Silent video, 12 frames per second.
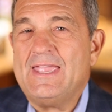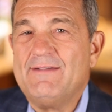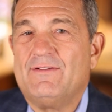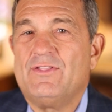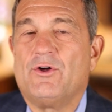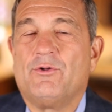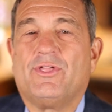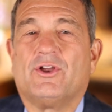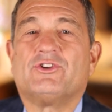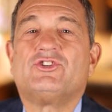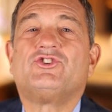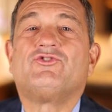even though
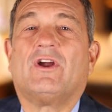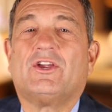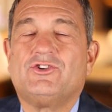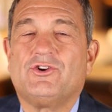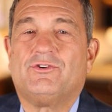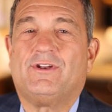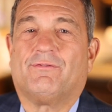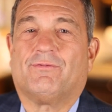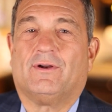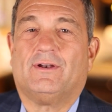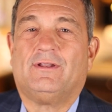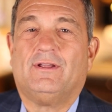they're structured
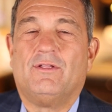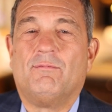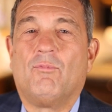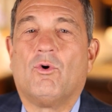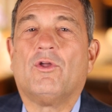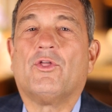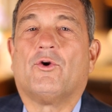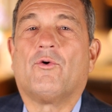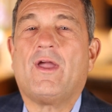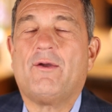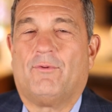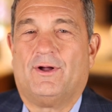different, the more the
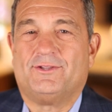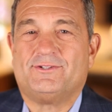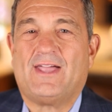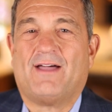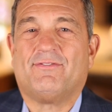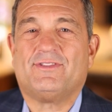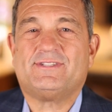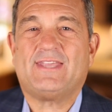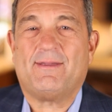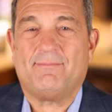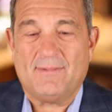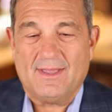great ones have the
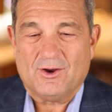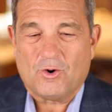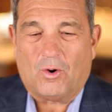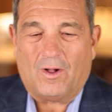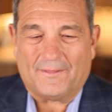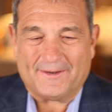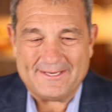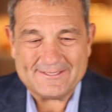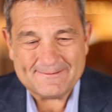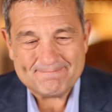same qualities.